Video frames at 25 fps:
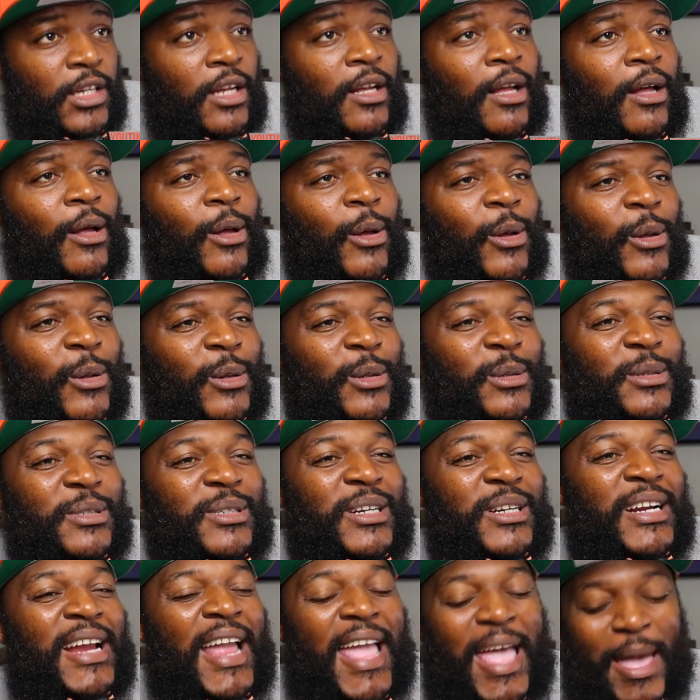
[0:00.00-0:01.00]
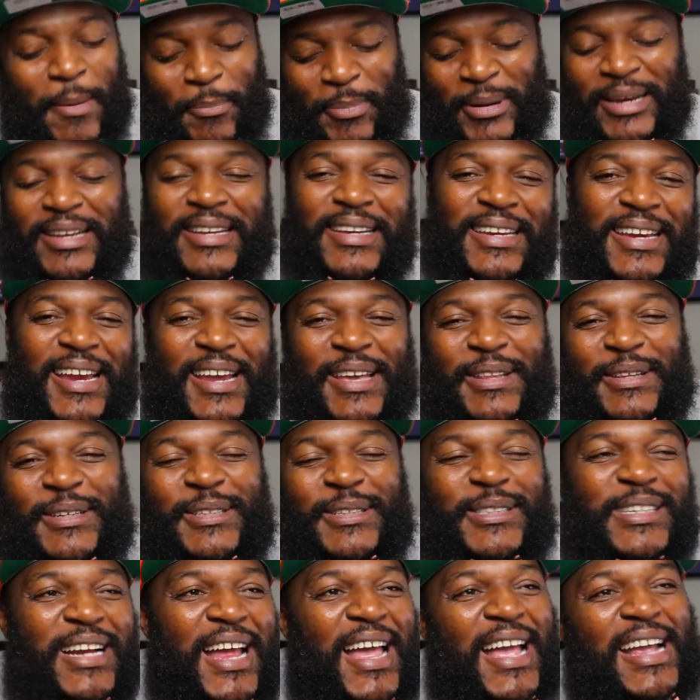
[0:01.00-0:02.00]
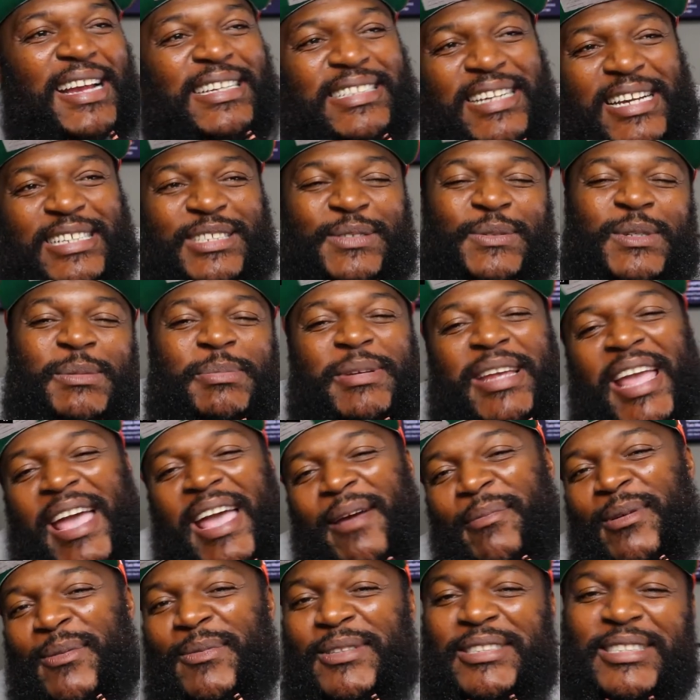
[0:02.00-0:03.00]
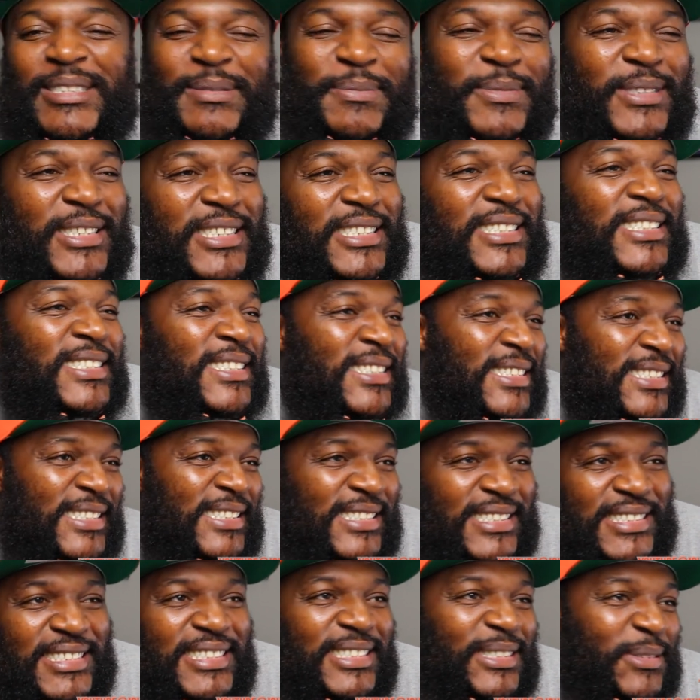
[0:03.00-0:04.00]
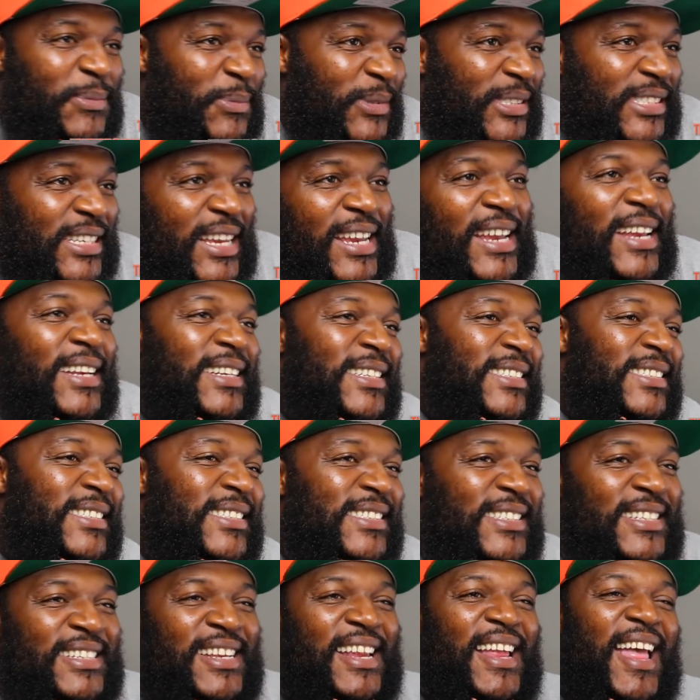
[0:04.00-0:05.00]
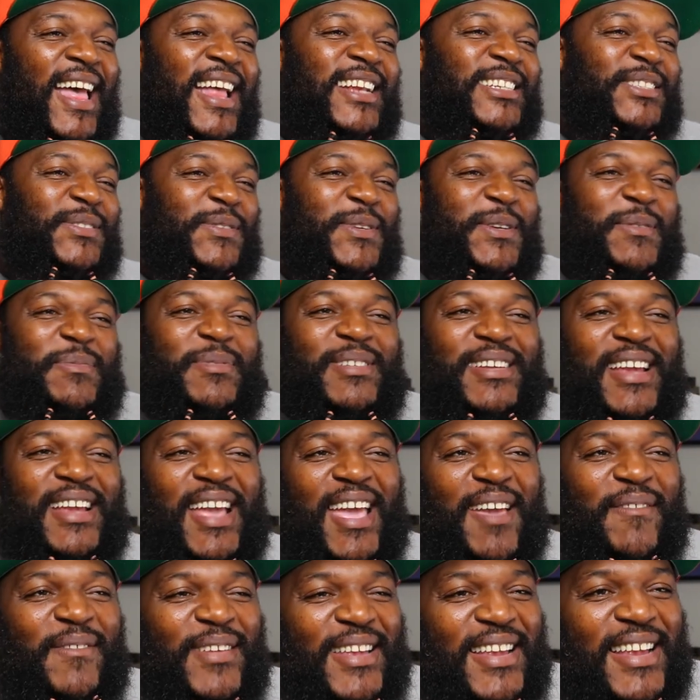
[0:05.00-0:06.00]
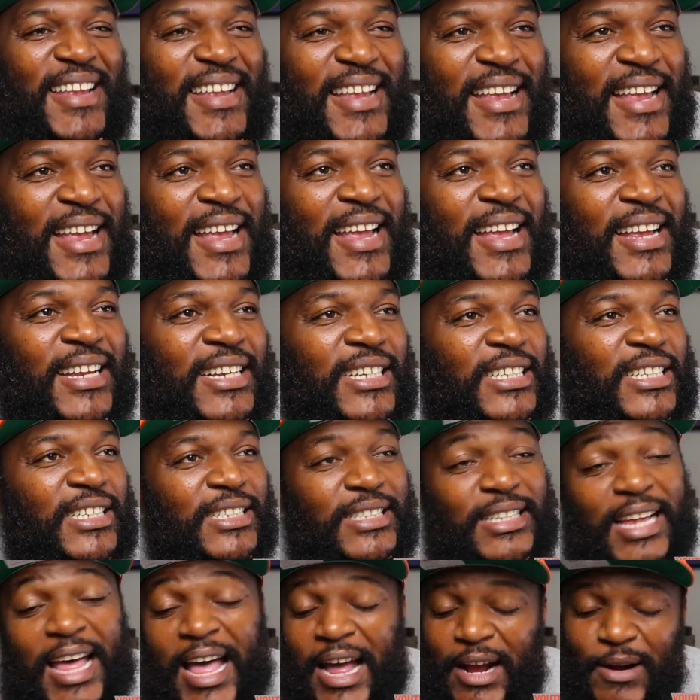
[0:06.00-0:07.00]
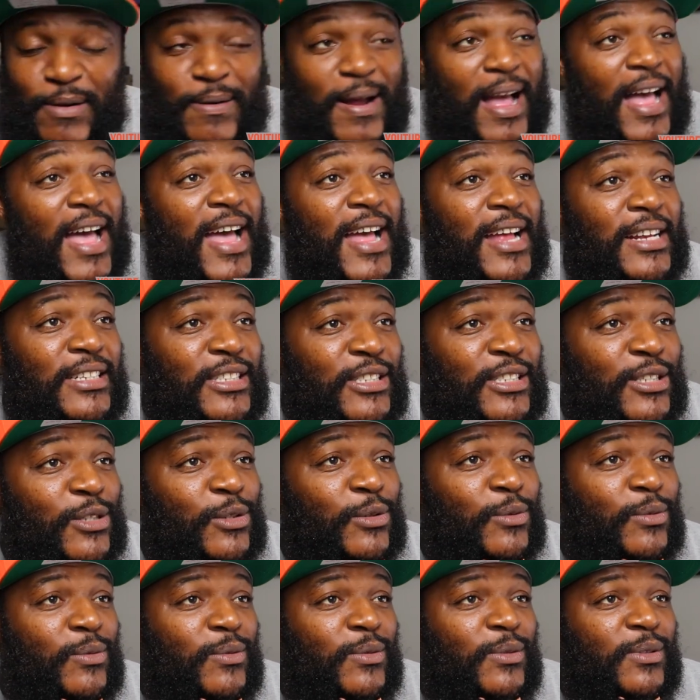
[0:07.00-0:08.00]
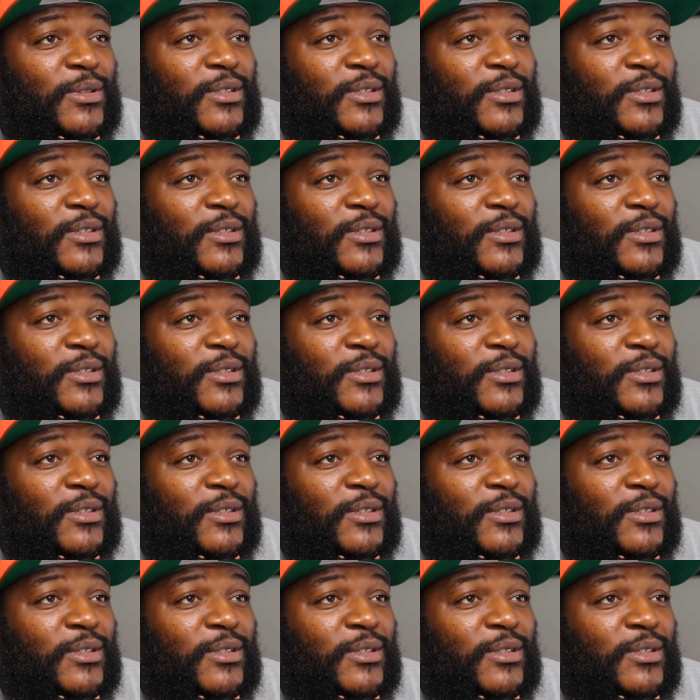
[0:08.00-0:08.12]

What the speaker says: Oh, they're happy together, guys. I just want to be happy with someone. You know what I'm saying? I just want to be happy. I ride too.